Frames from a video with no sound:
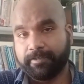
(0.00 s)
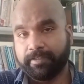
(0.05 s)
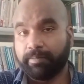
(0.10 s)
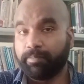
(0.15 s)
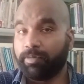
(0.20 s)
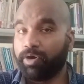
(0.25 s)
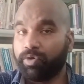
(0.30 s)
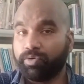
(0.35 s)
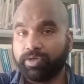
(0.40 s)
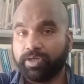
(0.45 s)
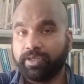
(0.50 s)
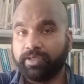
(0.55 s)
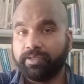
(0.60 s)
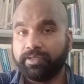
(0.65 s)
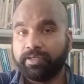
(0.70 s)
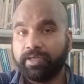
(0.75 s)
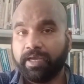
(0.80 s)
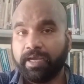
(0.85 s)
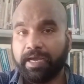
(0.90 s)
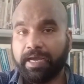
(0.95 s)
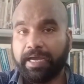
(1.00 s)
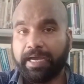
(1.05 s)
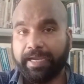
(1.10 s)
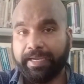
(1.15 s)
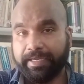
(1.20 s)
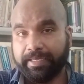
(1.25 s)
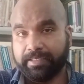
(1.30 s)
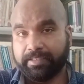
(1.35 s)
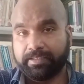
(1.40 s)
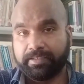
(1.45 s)
The mountain
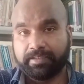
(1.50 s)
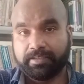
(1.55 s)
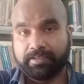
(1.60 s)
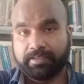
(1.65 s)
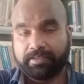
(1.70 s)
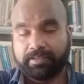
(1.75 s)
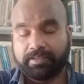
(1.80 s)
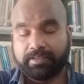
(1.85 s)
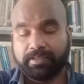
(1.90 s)
heights